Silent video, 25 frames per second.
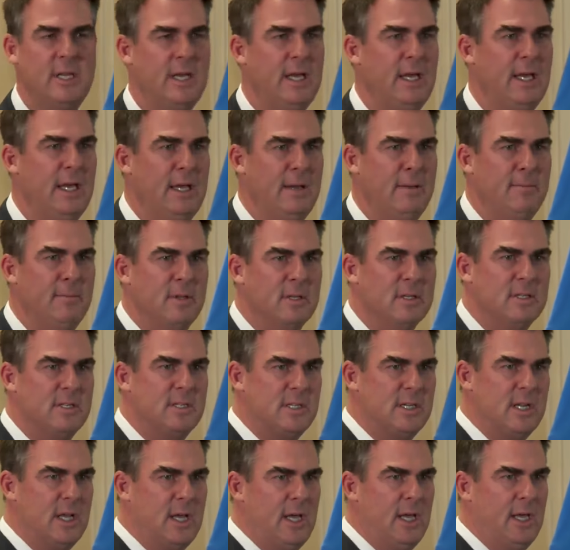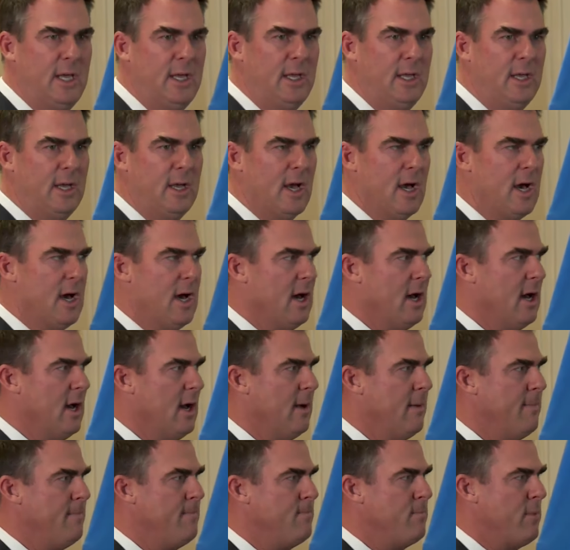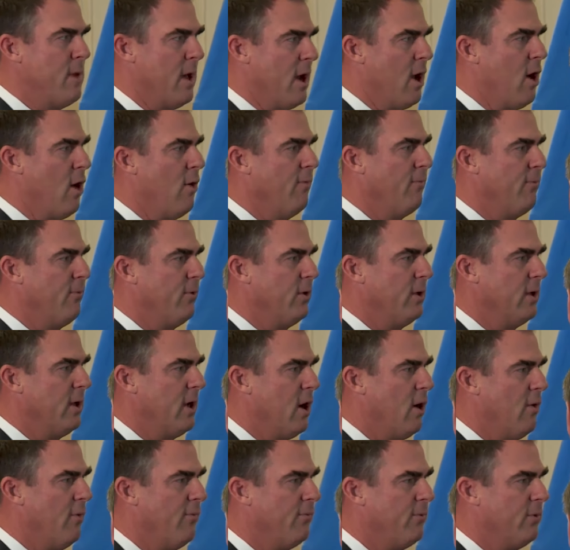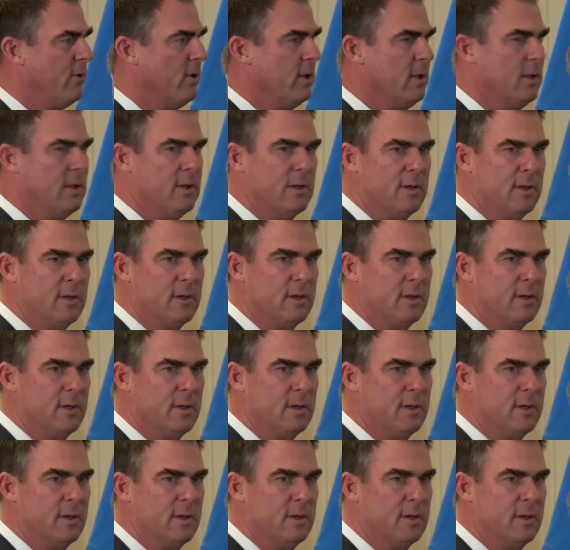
and programs to eliminate and dismiss non critical